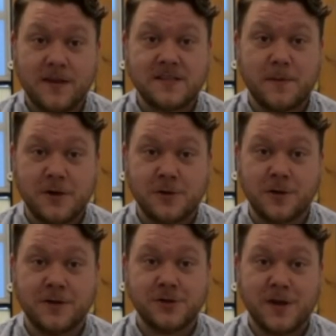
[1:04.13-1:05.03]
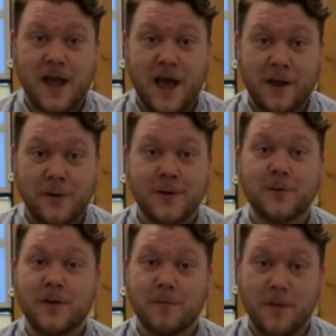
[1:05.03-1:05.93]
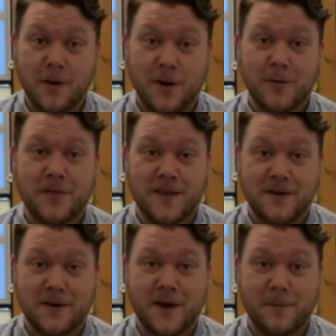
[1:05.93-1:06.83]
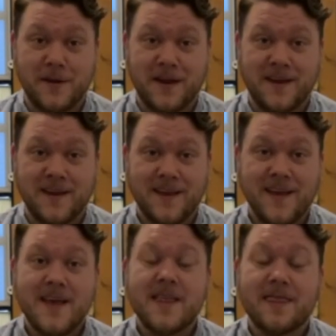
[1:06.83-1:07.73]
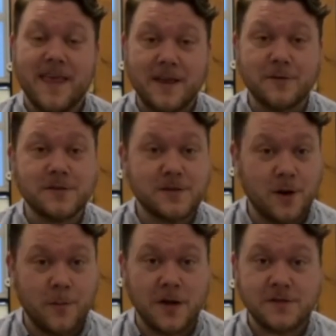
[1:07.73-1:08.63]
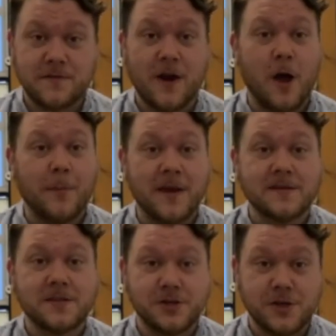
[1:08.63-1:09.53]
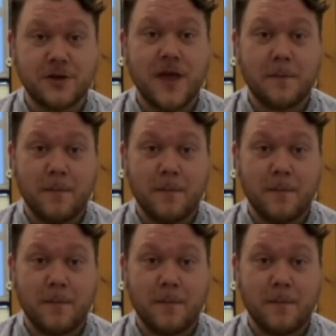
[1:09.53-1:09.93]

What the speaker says: special in Chicago and with BoHo Theatre Company. Thank you so much for helping us to share that